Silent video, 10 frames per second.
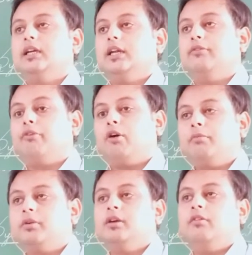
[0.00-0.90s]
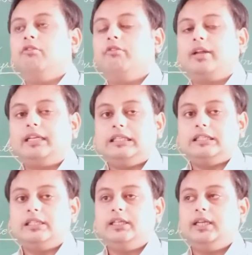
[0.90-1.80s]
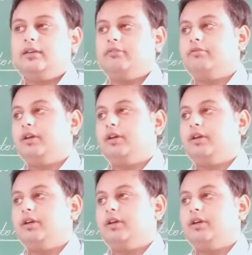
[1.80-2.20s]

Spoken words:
informed very easily and